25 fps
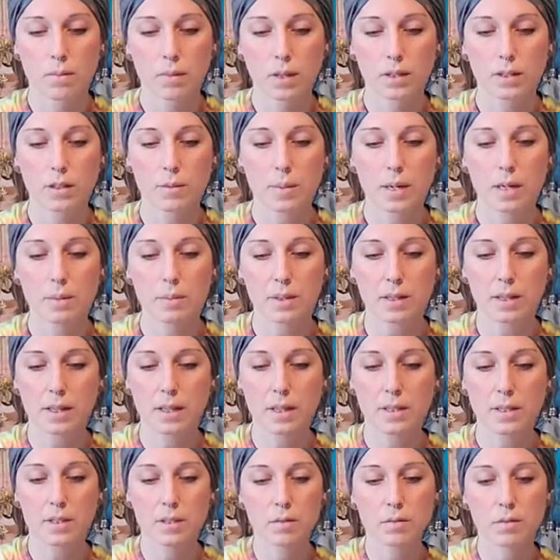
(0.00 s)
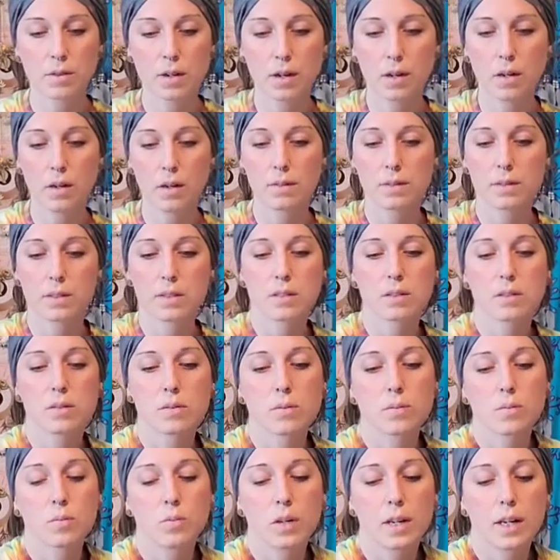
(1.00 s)
There might have been kids involved. That's
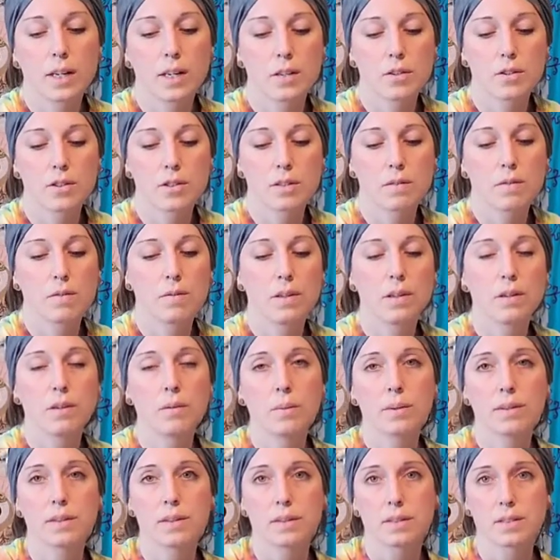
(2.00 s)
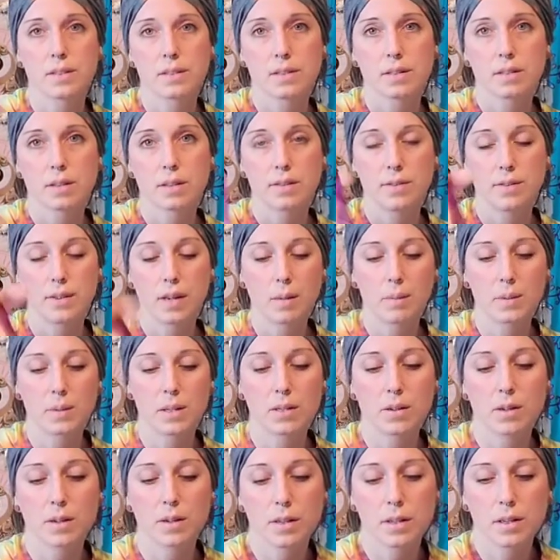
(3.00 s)
what I usually feel with this family
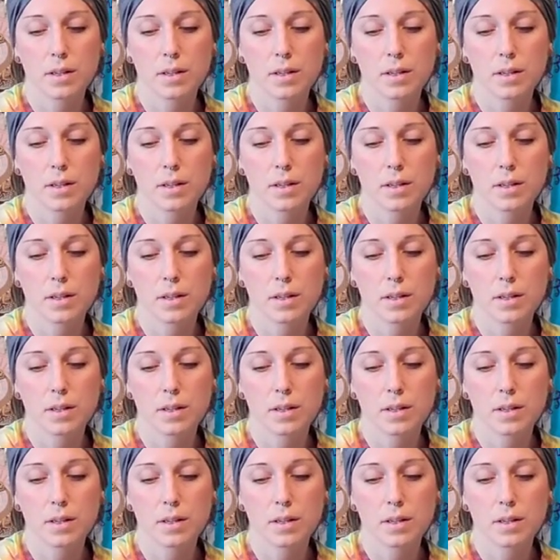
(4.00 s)
card